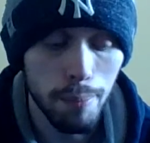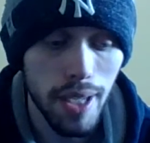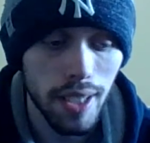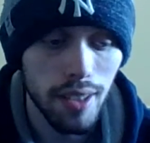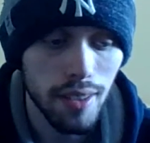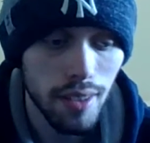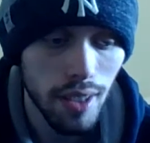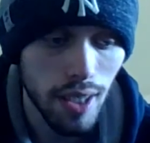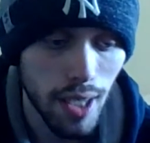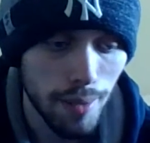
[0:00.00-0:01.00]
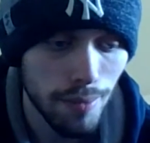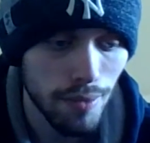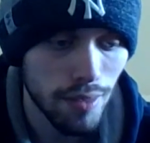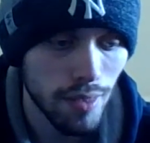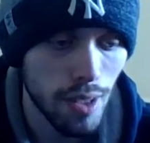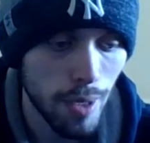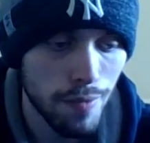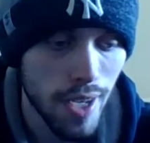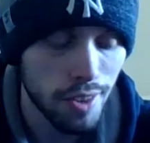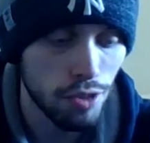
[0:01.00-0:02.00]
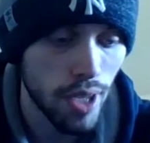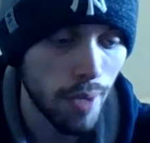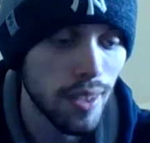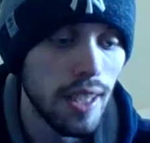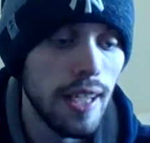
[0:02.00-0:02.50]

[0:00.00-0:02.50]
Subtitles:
pick in my fantasy draft.